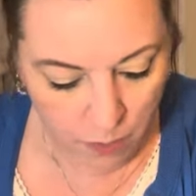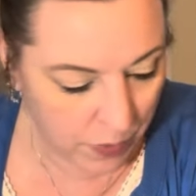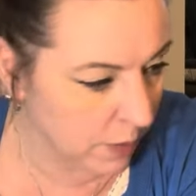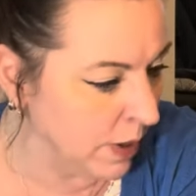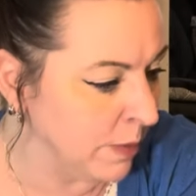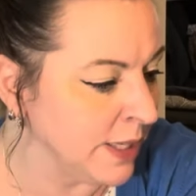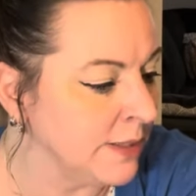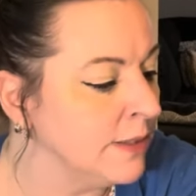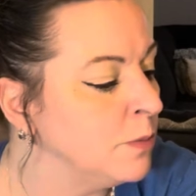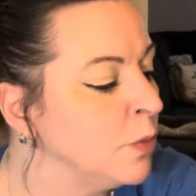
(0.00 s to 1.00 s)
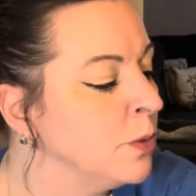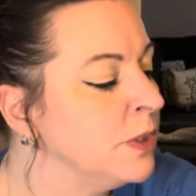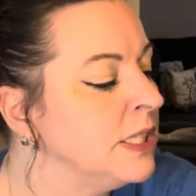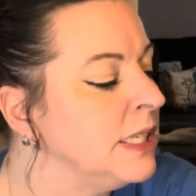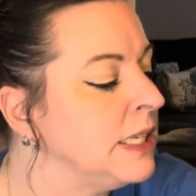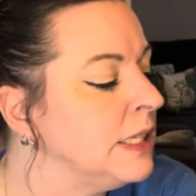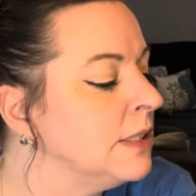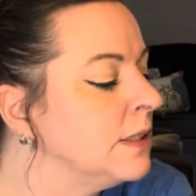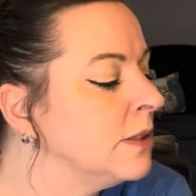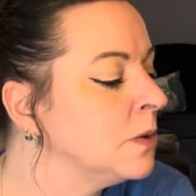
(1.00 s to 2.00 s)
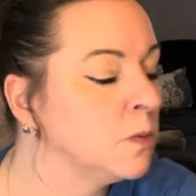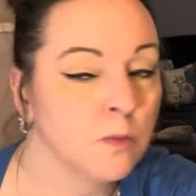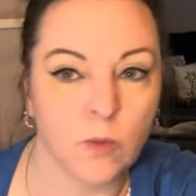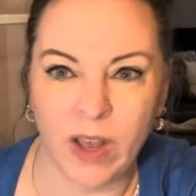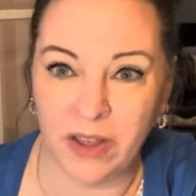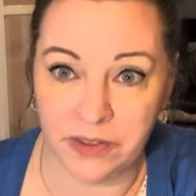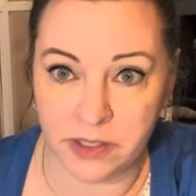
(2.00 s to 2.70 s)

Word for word: But maybe it's more petite. Well,